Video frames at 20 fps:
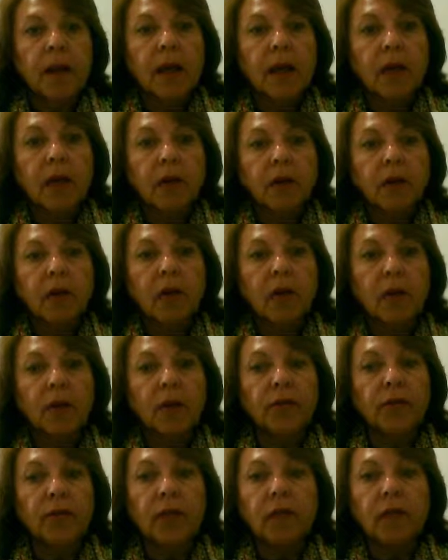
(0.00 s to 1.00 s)
And so
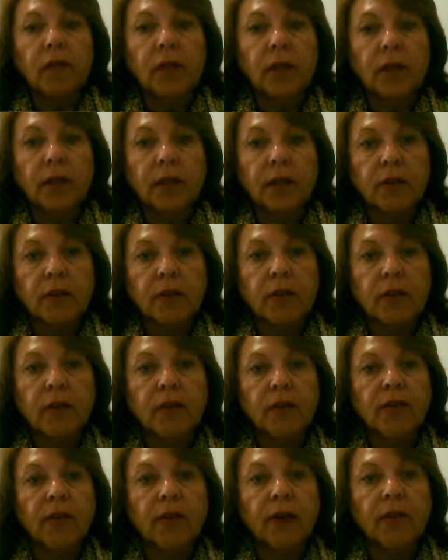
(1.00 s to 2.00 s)
if you're struggling trying
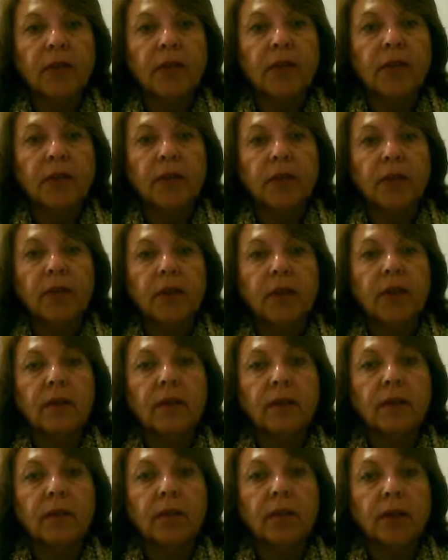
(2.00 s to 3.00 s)
to find things
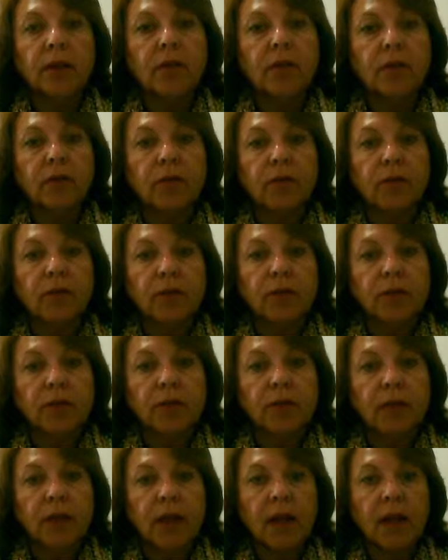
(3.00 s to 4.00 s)
within the printed version
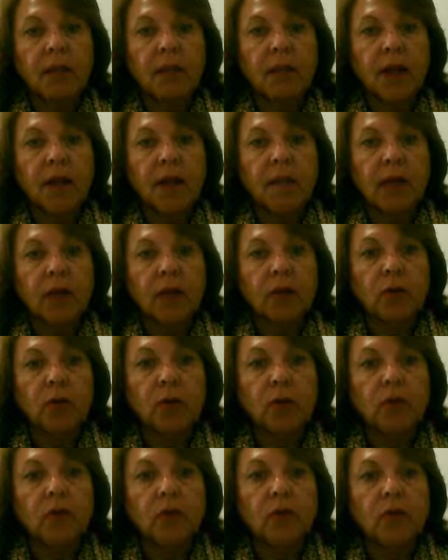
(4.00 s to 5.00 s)
of the APA
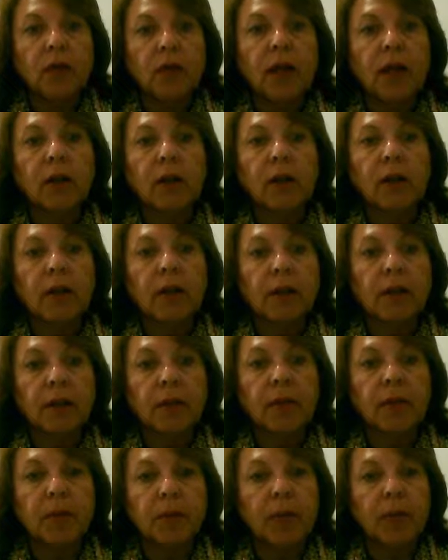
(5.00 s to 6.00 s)
manual, try looking it
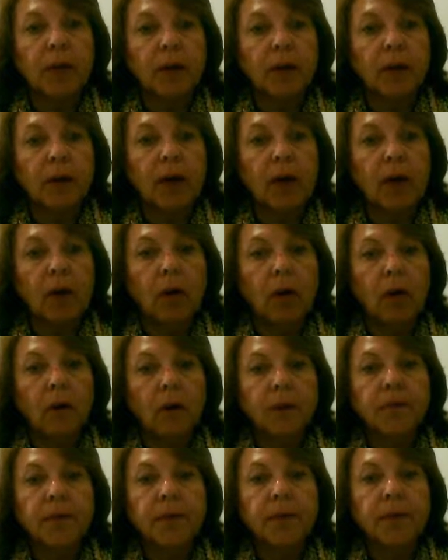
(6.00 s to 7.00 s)
up in Purdue
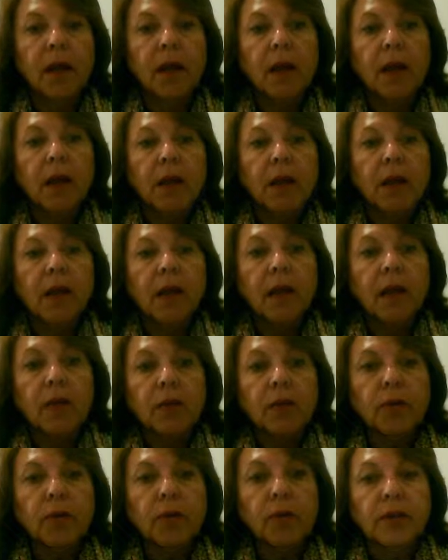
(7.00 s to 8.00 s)
OWL.
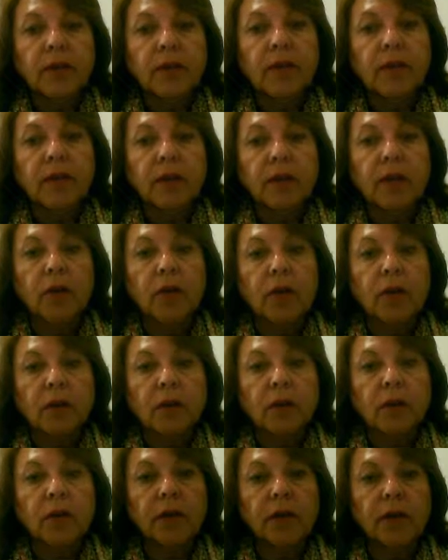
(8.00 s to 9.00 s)
Another reference that I would
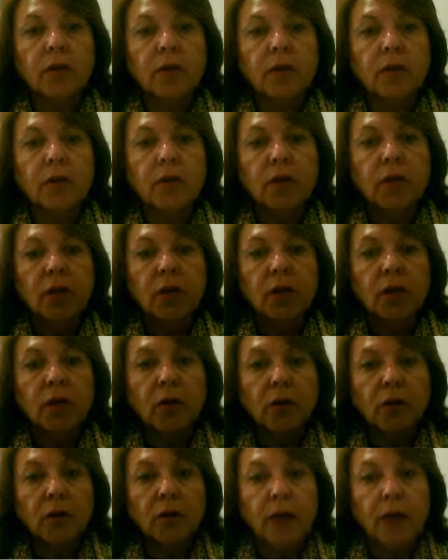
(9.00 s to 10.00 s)
encourage you to
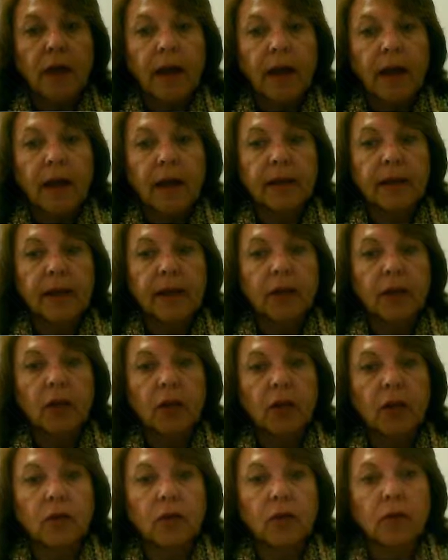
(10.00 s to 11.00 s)
look at and
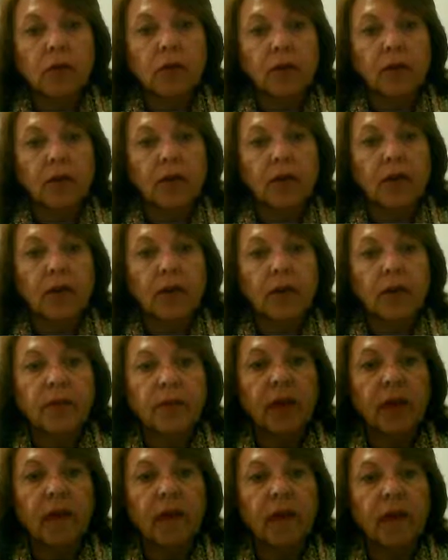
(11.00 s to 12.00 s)
use, it's very,
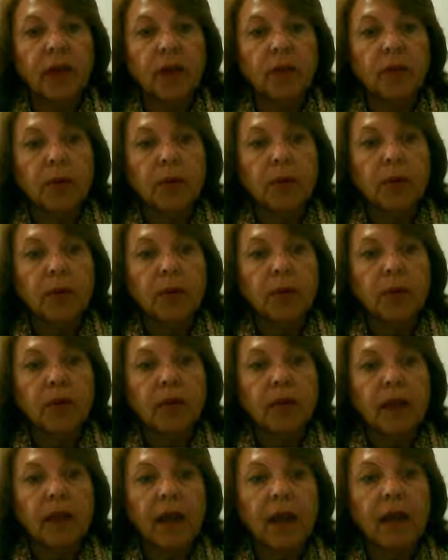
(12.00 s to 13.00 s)
very valuable, is
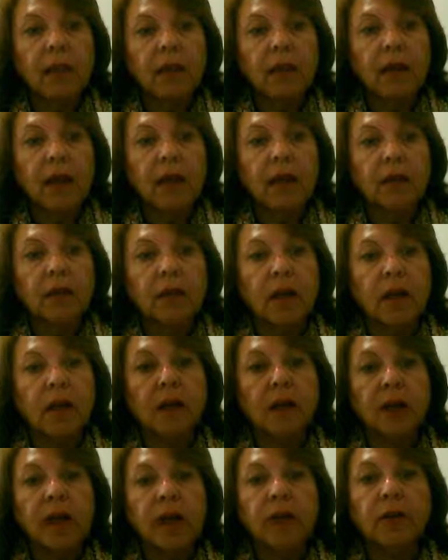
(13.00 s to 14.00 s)
the APA Style
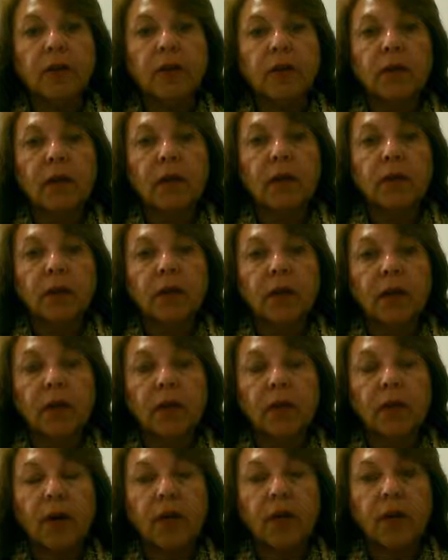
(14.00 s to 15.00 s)
Guide to
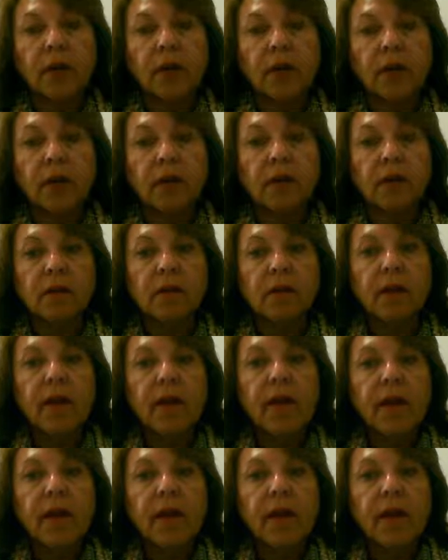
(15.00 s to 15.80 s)
Electronic References.